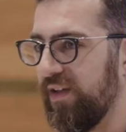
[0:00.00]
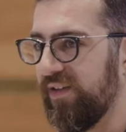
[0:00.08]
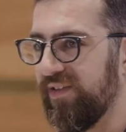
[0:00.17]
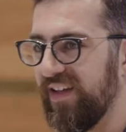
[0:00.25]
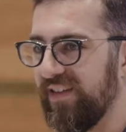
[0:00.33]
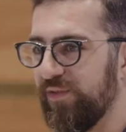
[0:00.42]

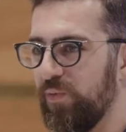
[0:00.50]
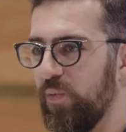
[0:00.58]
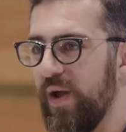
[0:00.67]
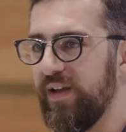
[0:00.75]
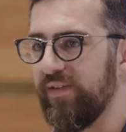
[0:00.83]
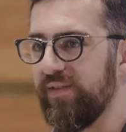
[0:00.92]
It's like this
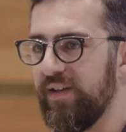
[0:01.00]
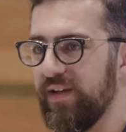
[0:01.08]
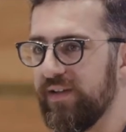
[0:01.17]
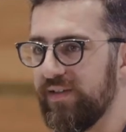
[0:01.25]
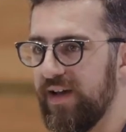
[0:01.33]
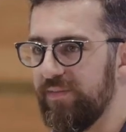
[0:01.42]
weight
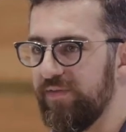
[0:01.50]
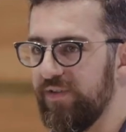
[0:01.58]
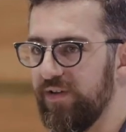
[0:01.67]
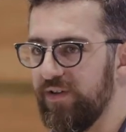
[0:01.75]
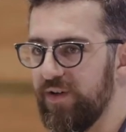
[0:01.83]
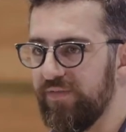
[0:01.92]
sitting on top of
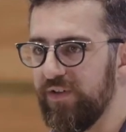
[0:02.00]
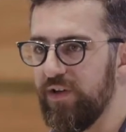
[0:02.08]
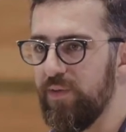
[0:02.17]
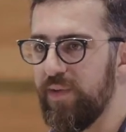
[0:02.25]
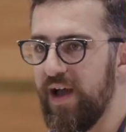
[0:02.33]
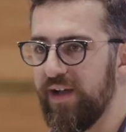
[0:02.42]
you, and you have to
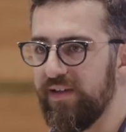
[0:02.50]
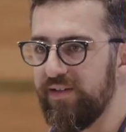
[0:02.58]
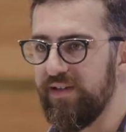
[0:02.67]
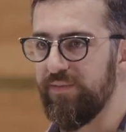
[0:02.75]
go back and